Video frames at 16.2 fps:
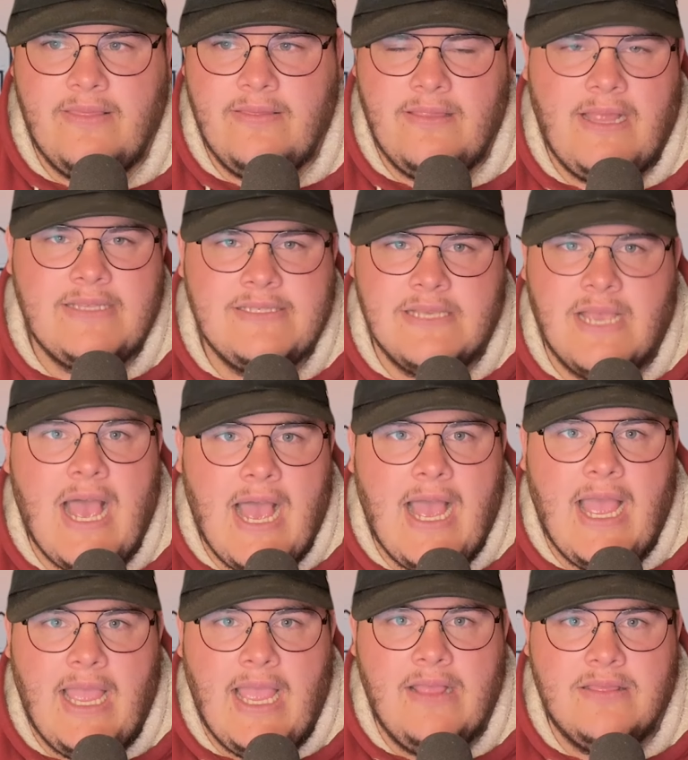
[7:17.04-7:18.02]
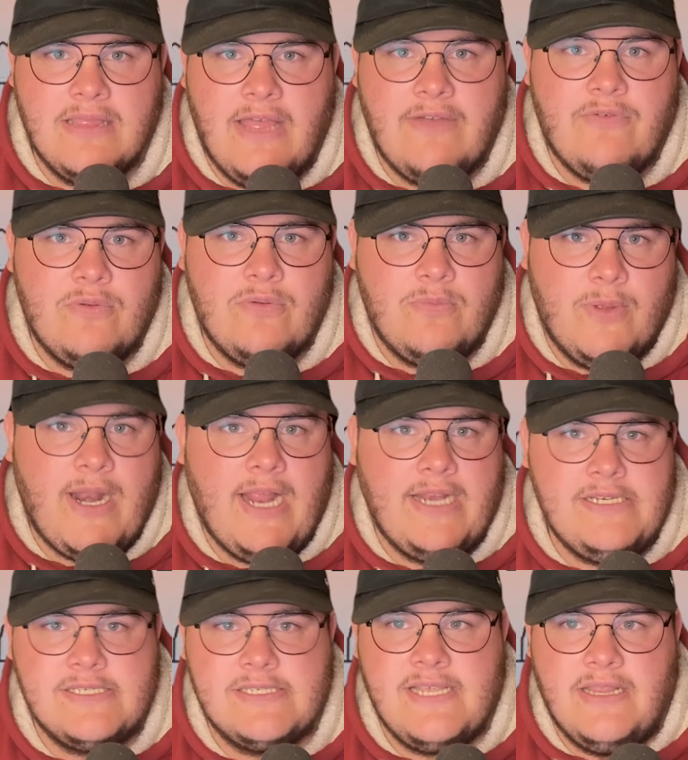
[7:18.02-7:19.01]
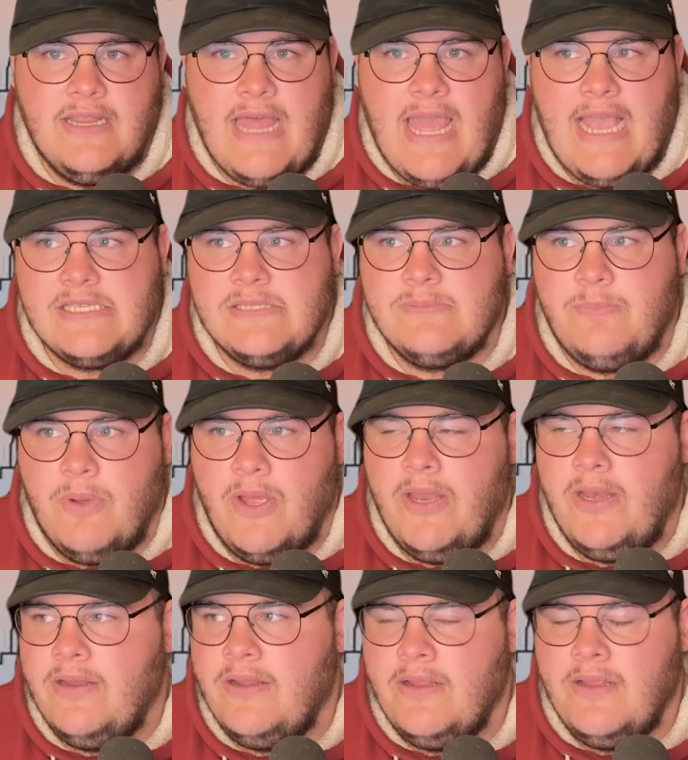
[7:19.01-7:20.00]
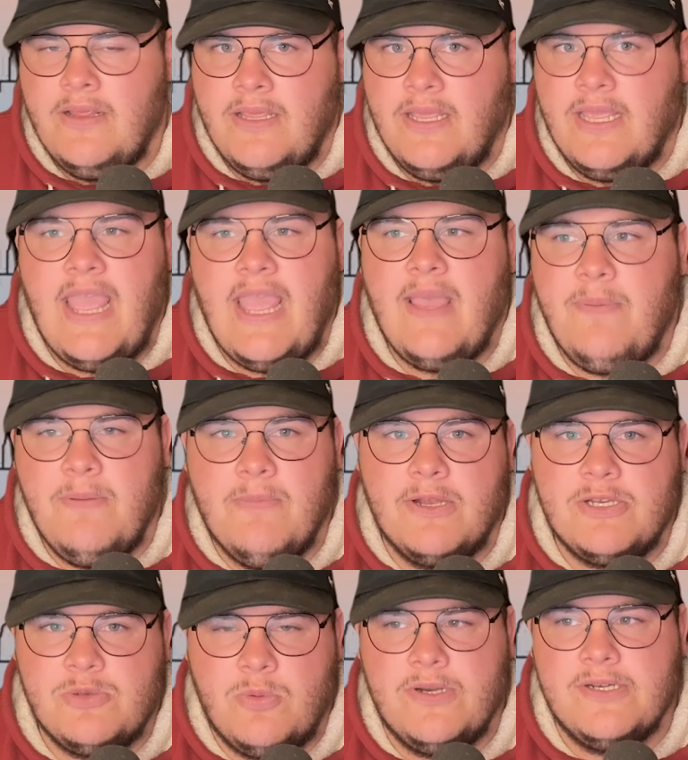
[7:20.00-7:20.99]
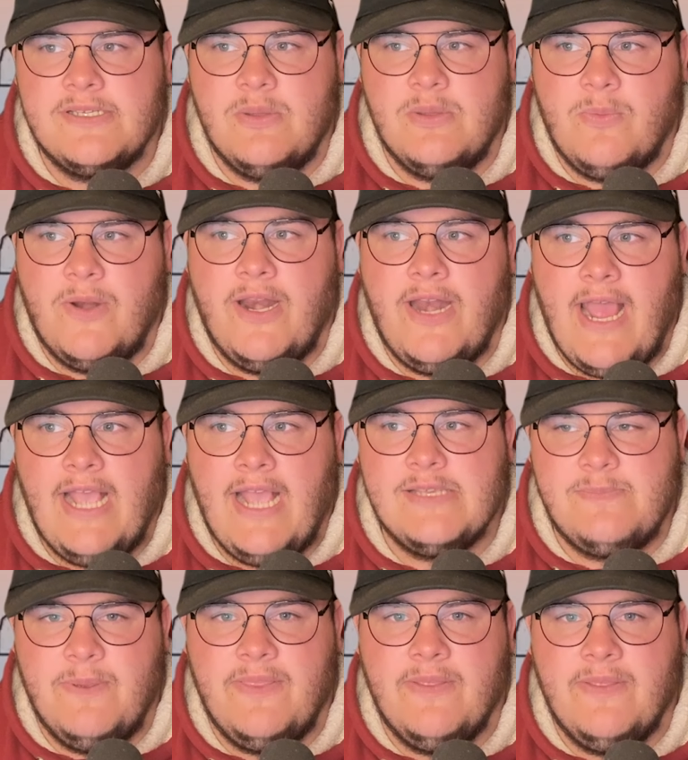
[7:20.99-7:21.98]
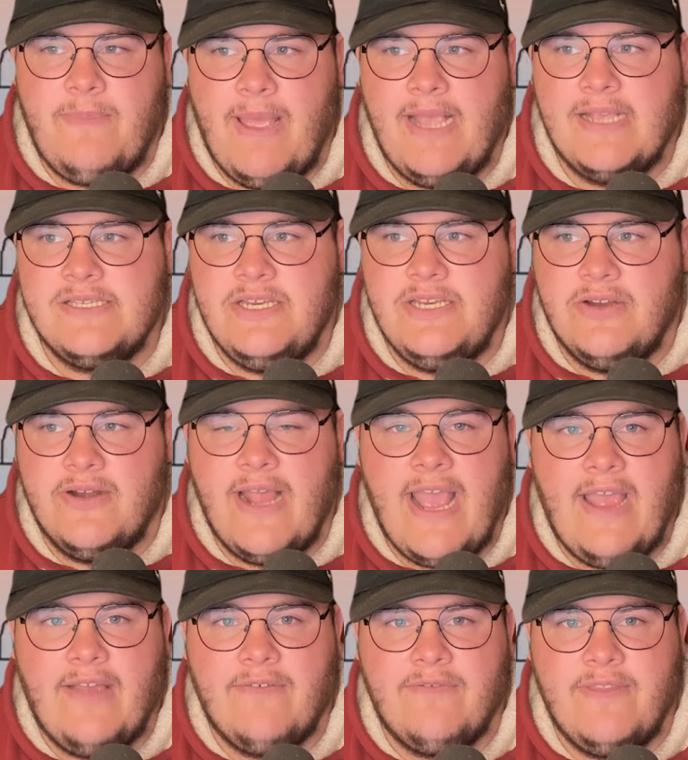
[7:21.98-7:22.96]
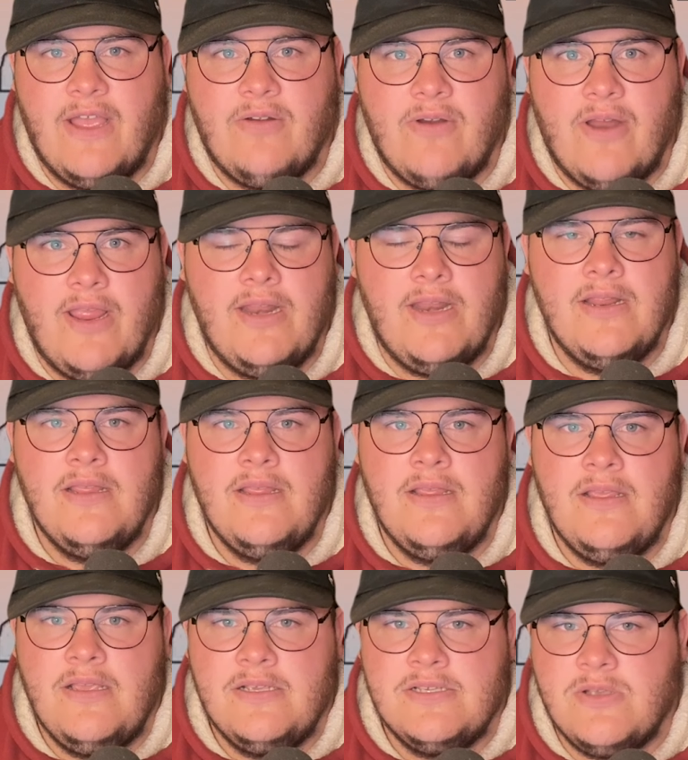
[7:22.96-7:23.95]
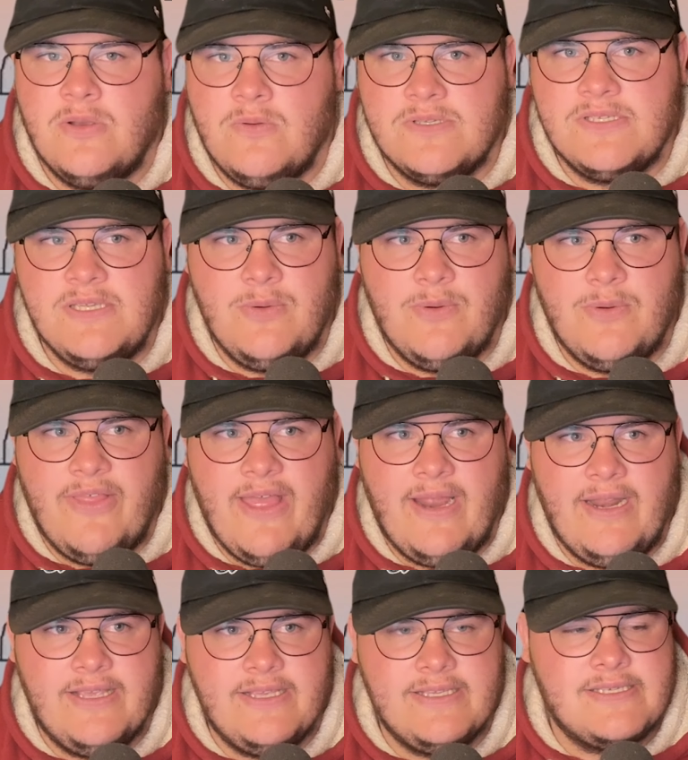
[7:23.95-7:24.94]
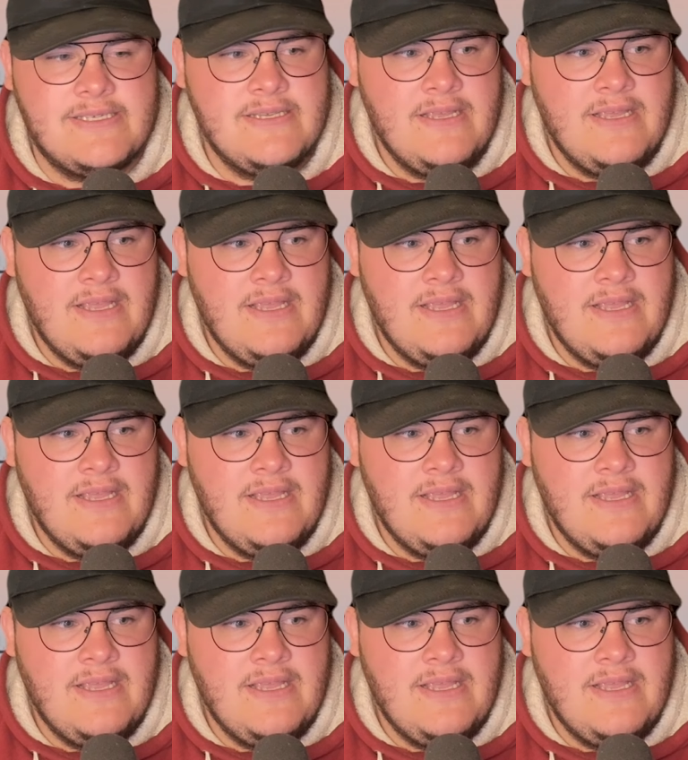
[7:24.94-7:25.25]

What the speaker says: That's a high level, what I just said last, but it can't be much worse than what it has been the past year and a half now, right? So we'll see where that is.